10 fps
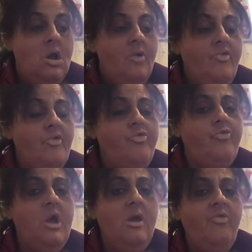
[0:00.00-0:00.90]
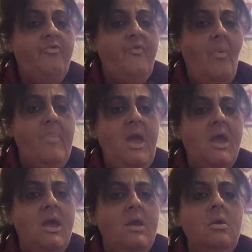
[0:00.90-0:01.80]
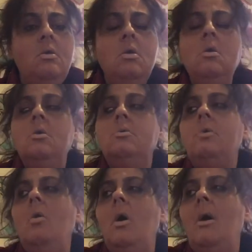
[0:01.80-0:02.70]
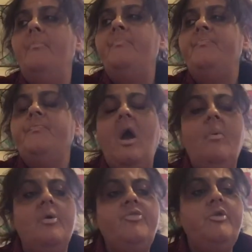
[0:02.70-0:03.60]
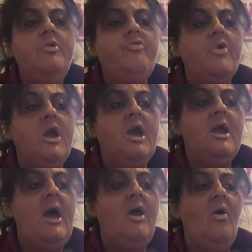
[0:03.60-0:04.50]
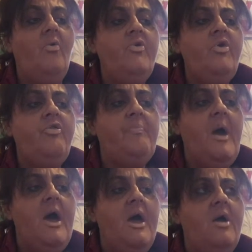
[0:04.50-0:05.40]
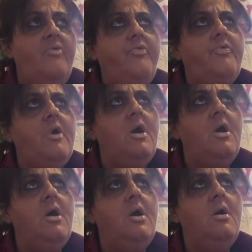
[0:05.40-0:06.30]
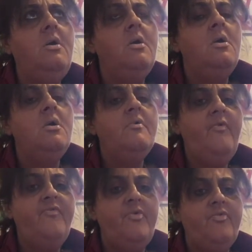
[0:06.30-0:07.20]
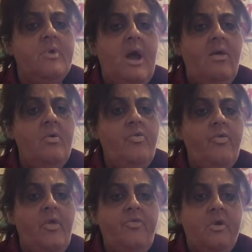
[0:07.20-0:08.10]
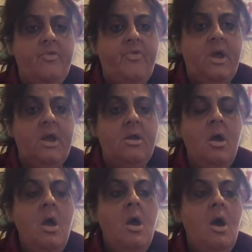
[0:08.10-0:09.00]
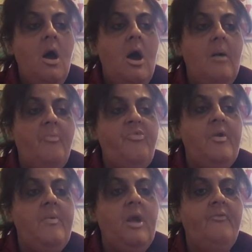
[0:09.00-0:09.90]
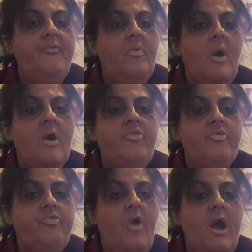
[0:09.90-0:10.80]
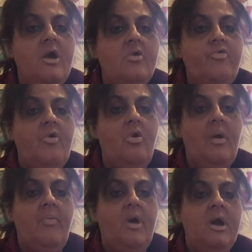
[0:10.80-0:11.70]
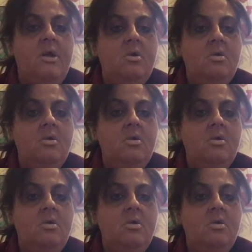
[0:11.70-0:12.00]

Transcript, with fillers: The tree is for me. No, um, I went to the tree and I only spent uh, $53. So that's a good thing. I'm saving up for washer and dryer. So I'm like,